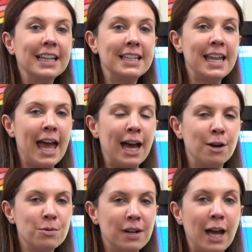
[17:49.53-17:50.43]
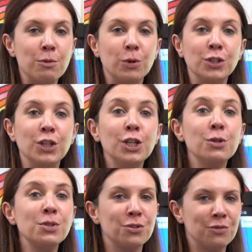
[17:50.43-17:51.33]
Now, I want
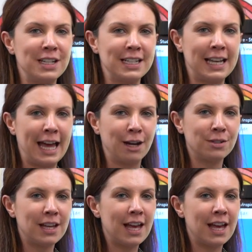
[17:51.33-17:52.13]
you to read aloud